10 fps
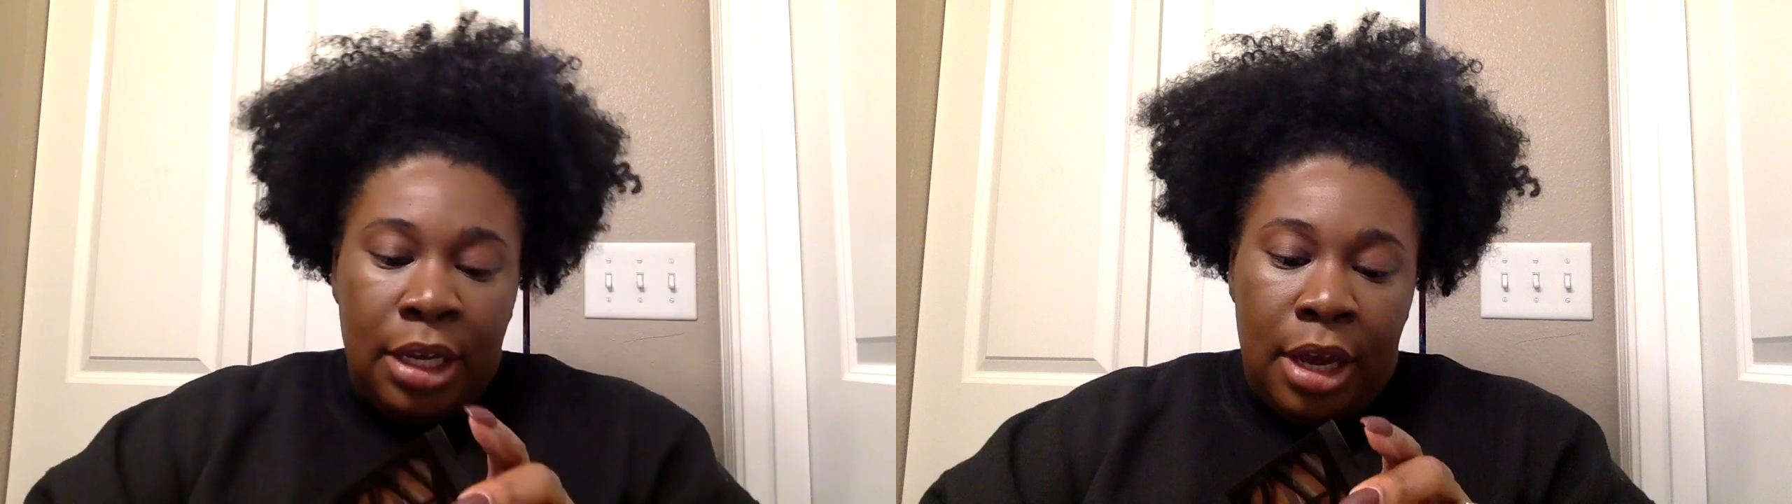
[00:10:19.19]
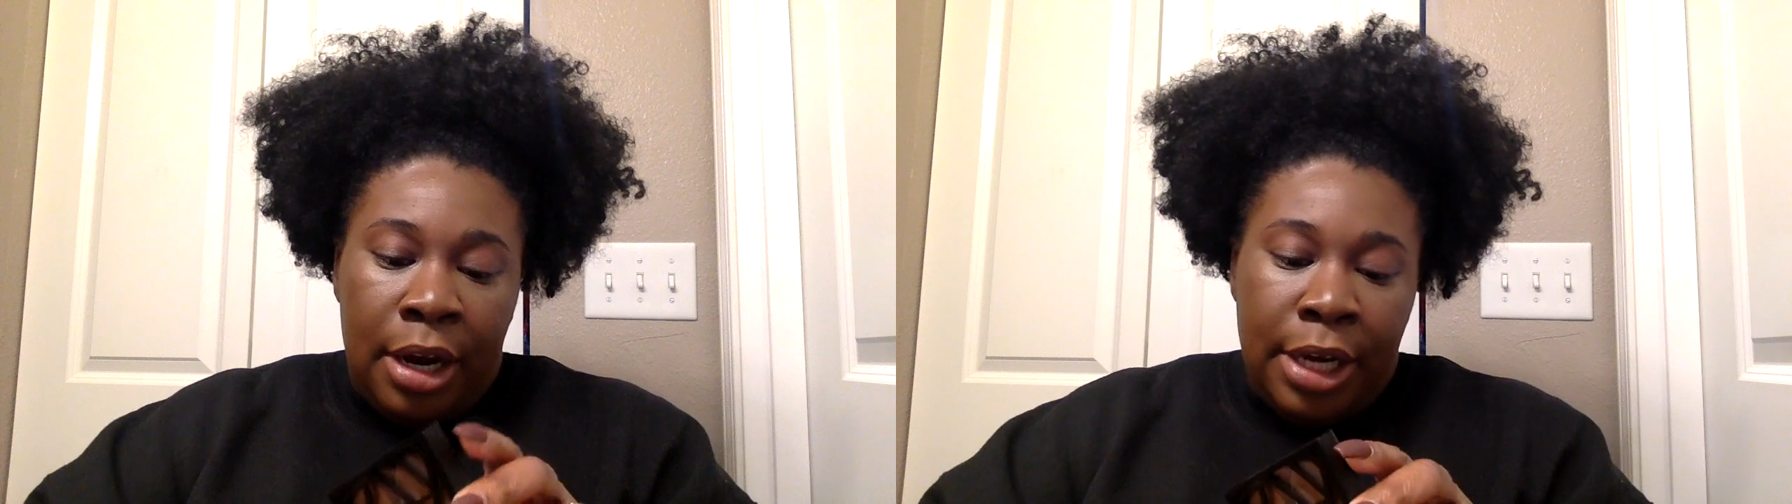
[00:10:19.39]

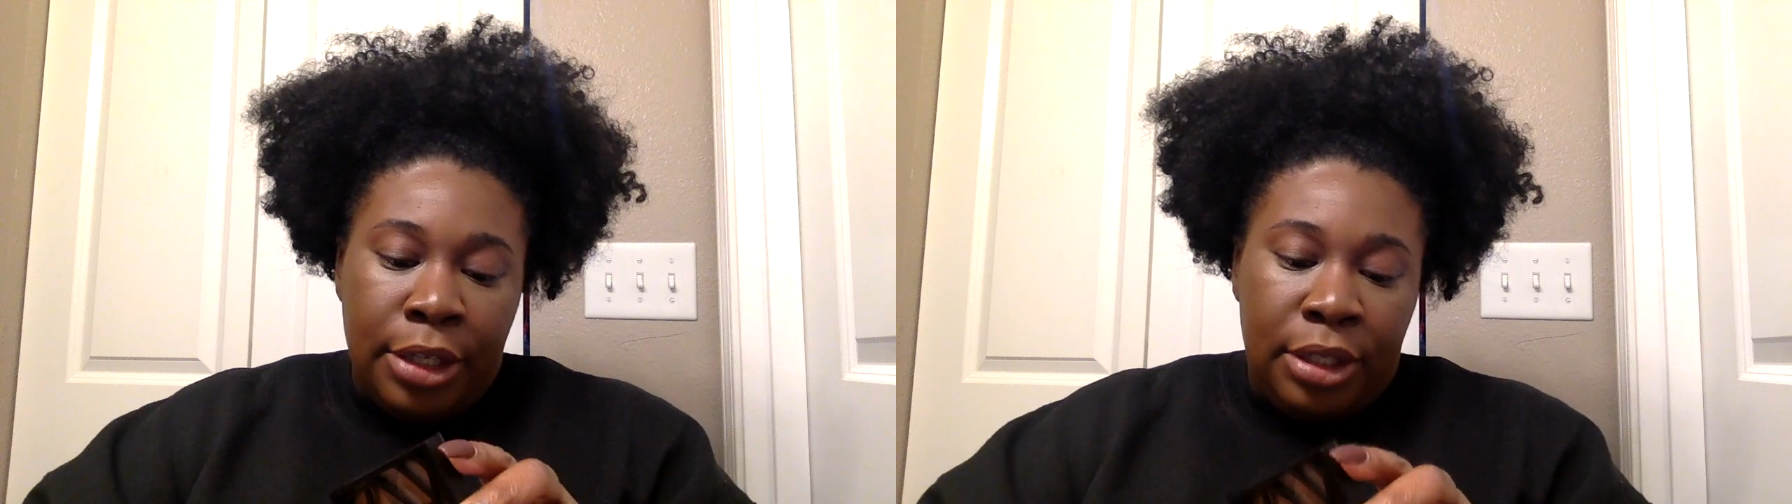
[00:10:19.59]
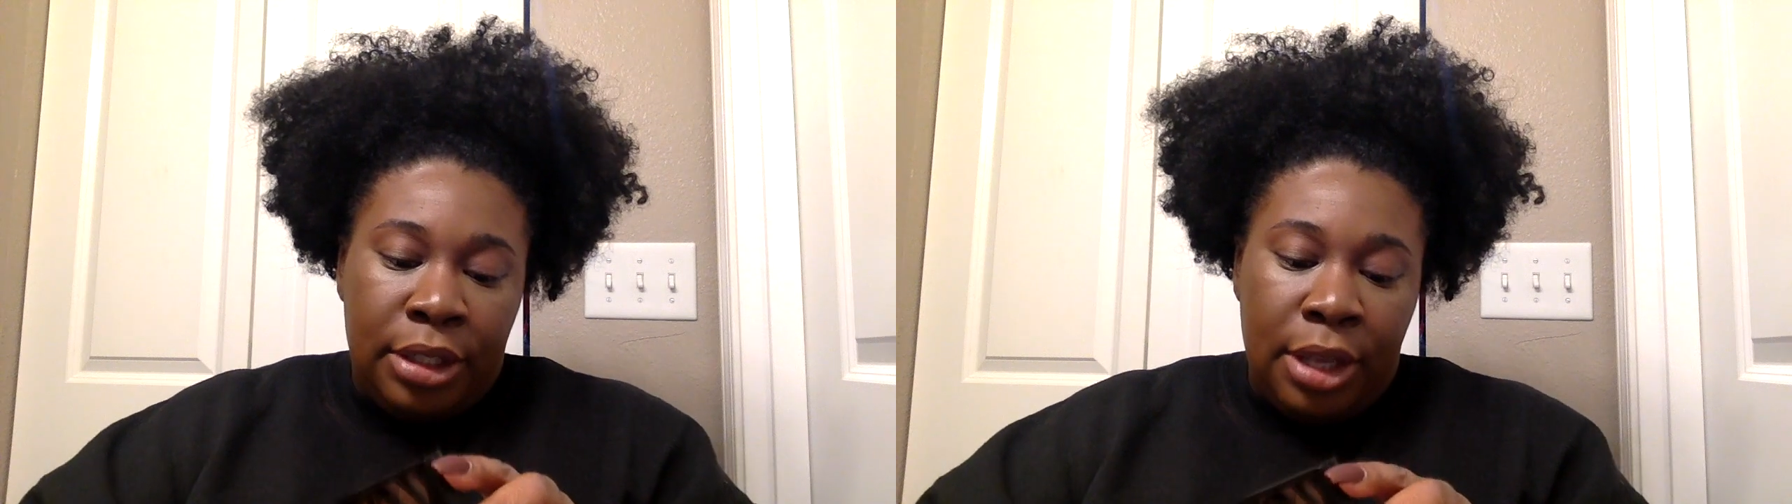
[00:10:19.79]
All right,
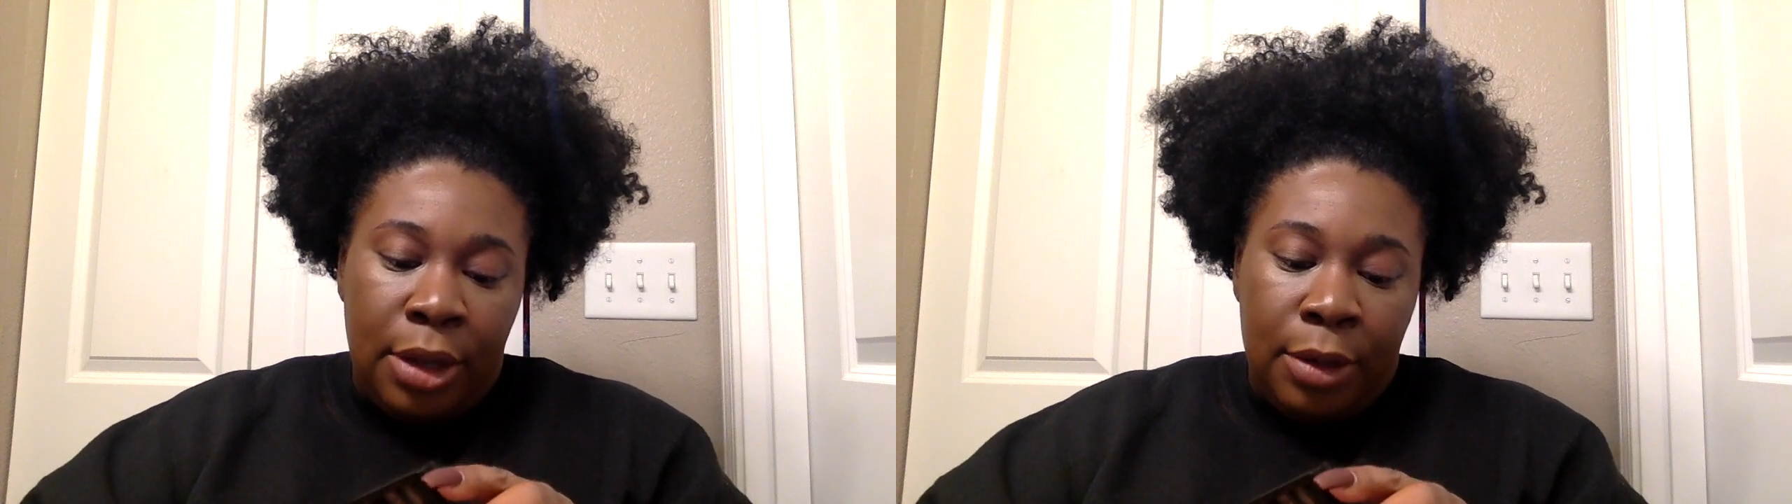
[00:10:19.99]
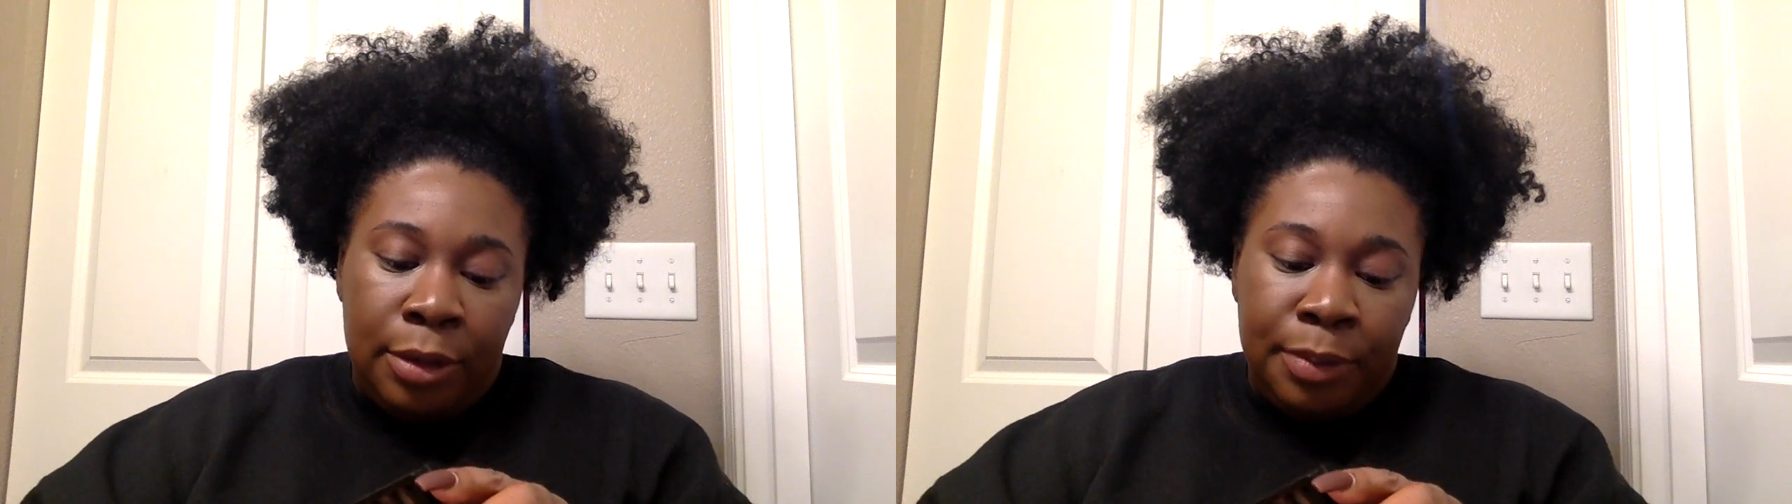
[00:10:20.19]

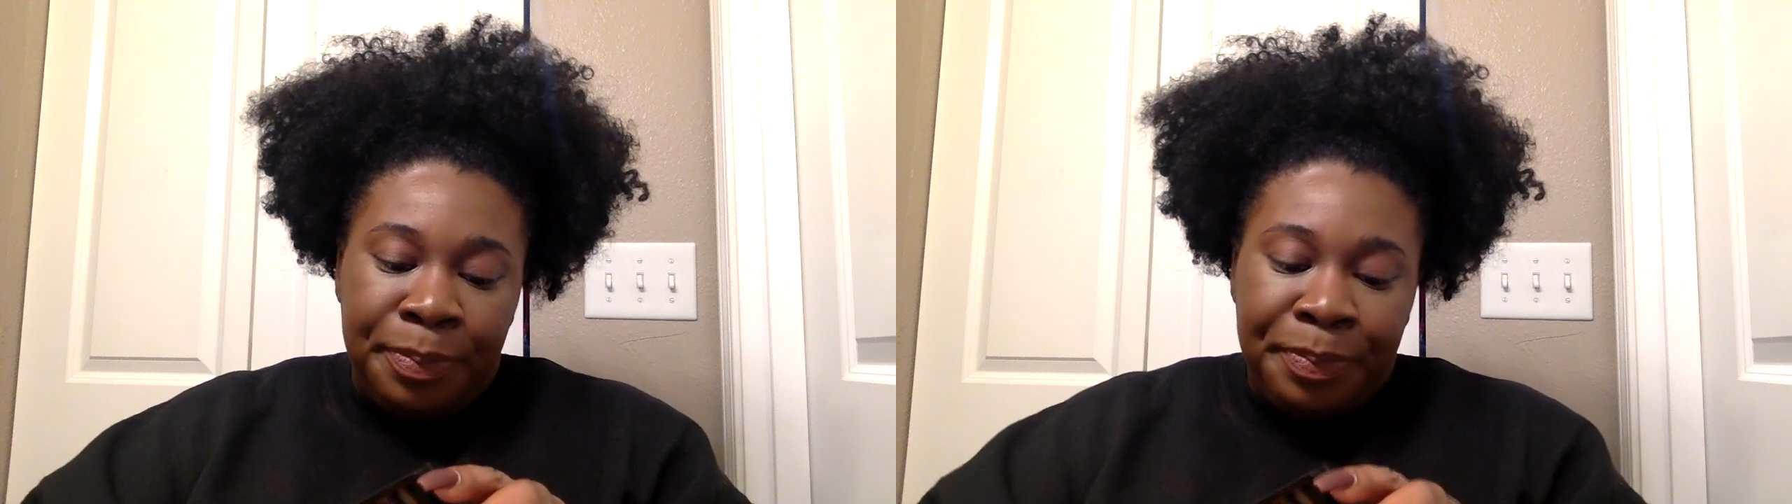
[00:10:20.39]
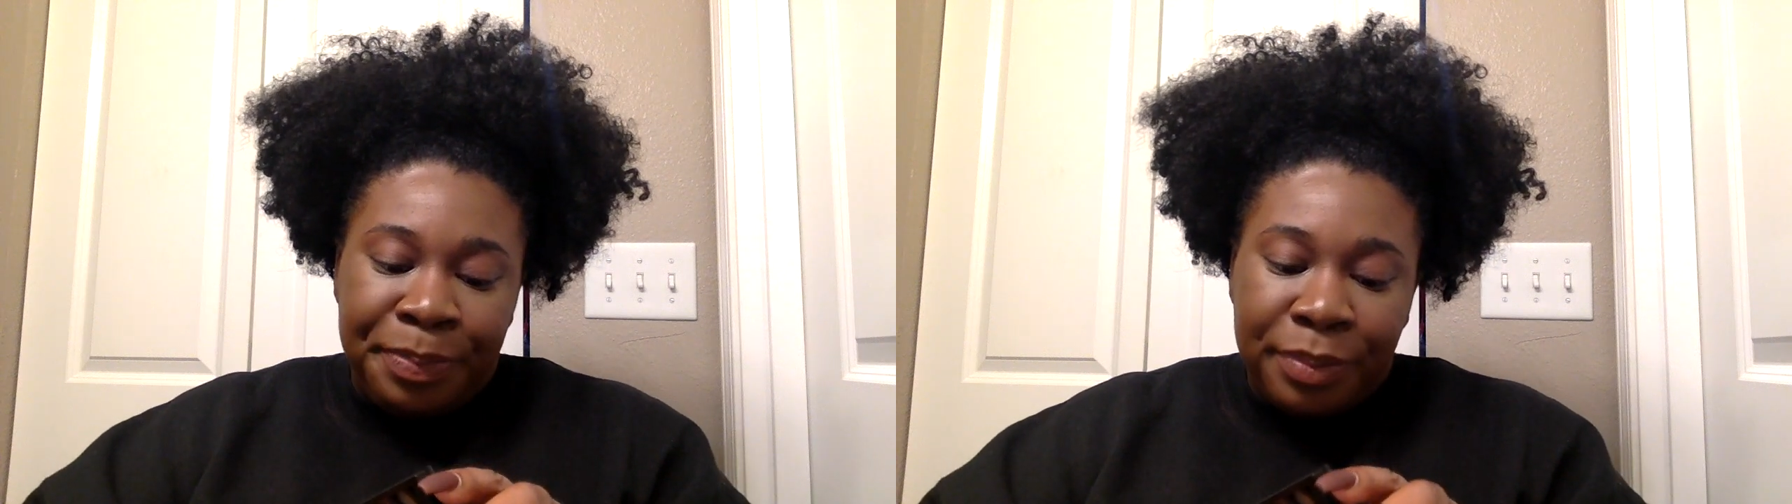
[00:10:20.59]
so,
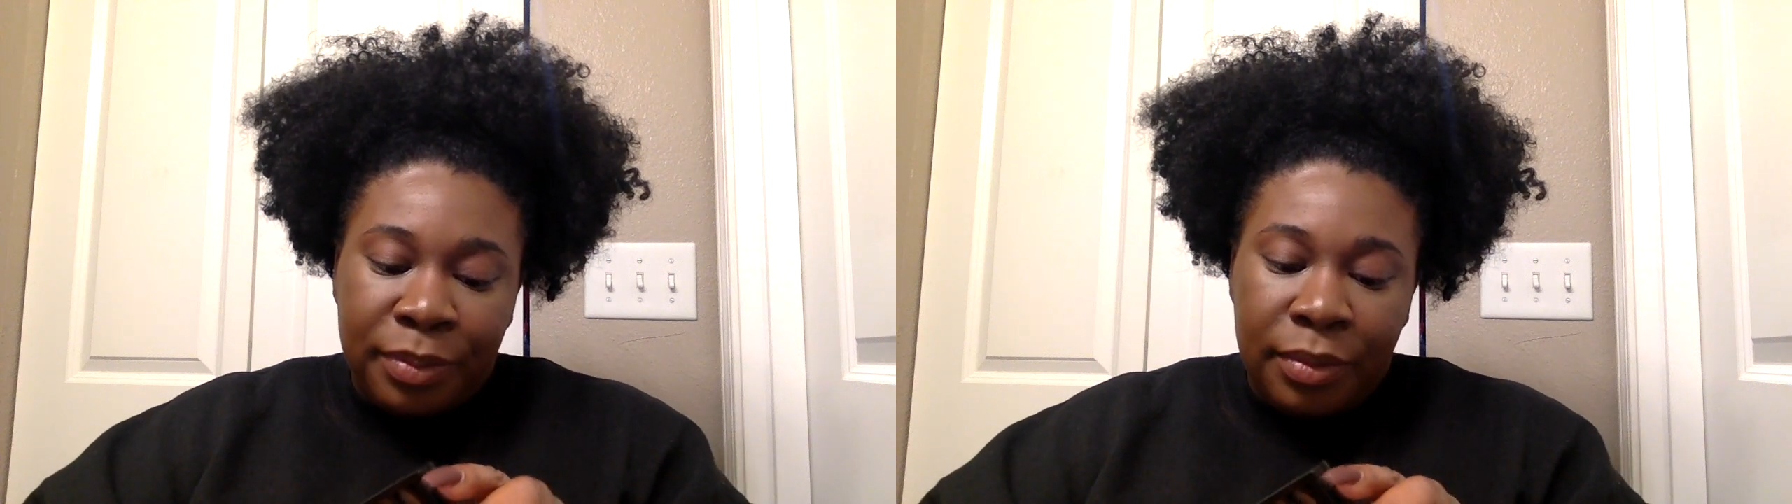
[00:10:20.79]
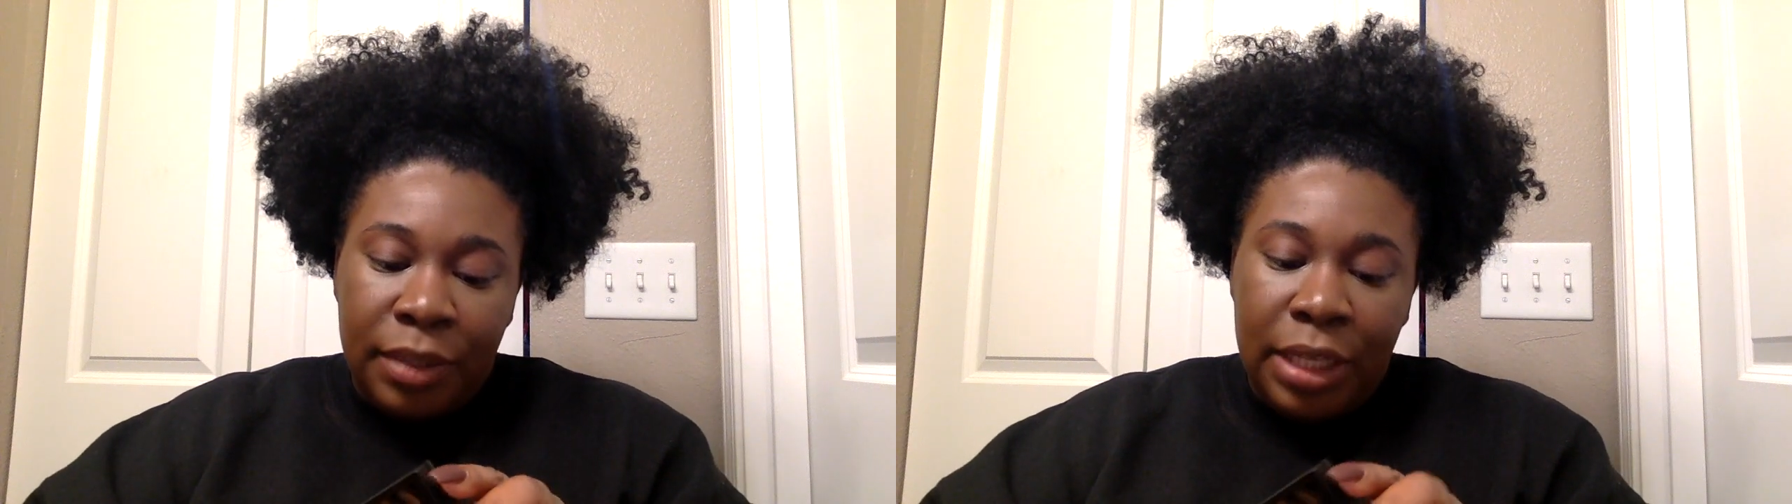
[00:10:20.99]

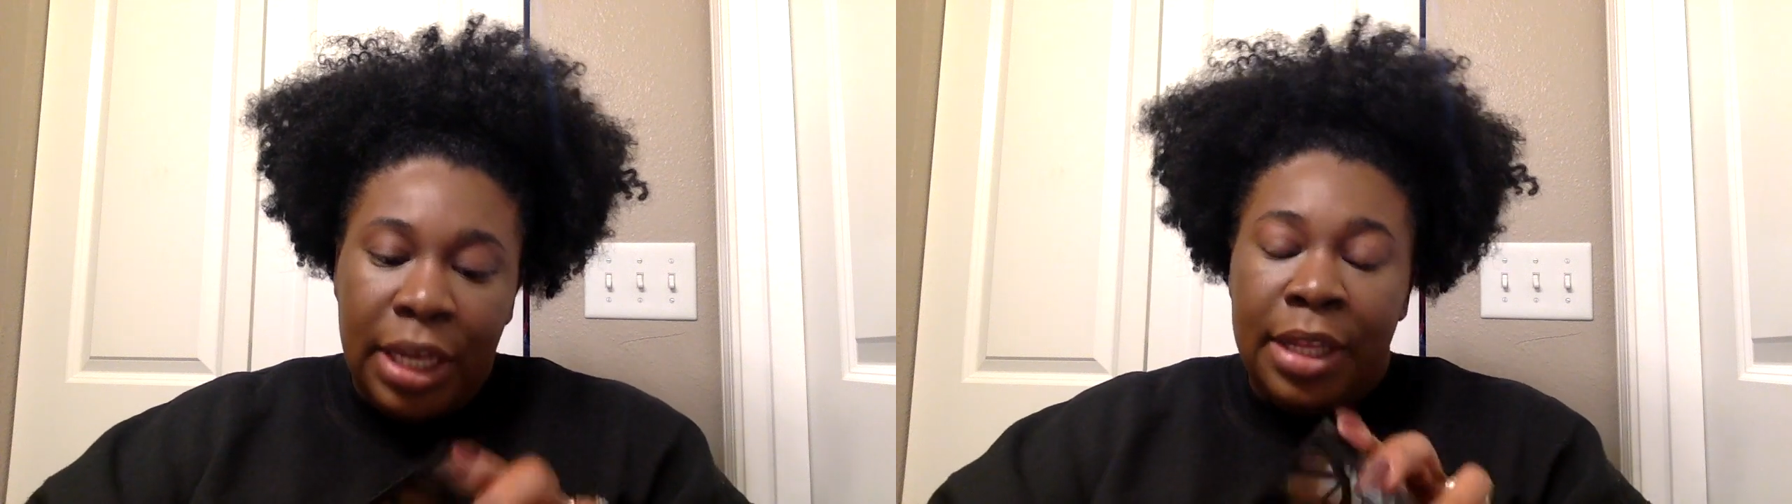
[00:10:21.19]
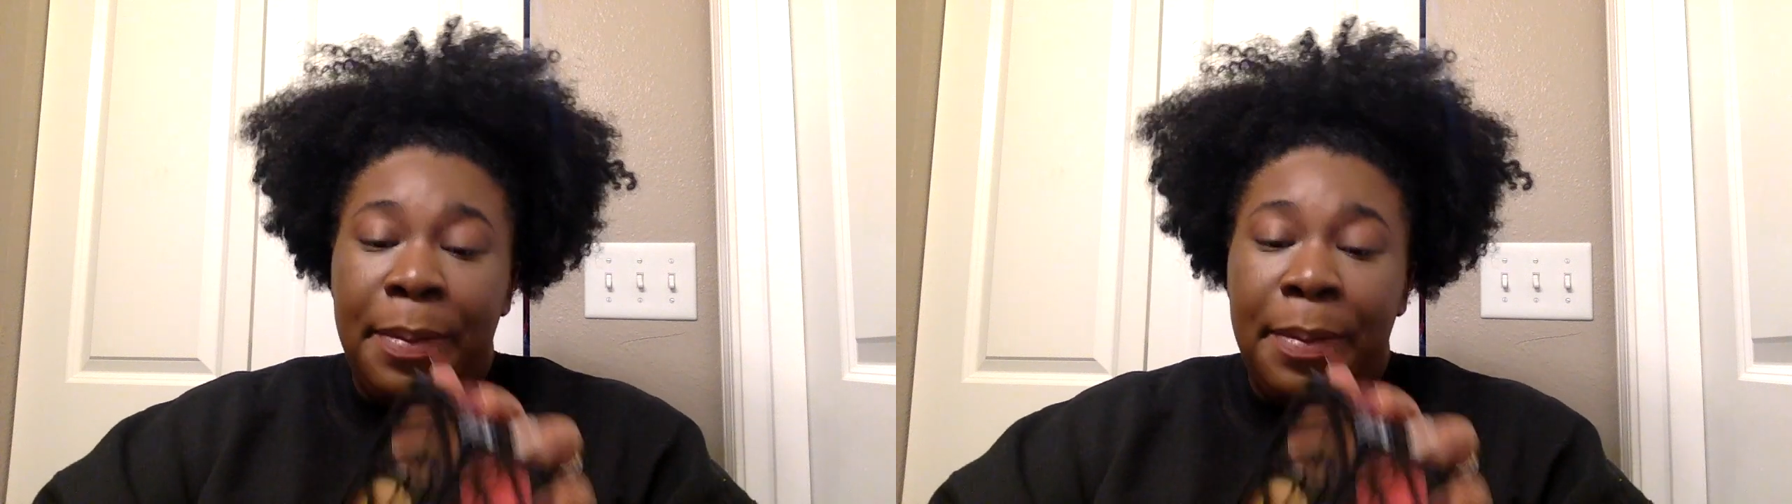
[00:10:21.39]
and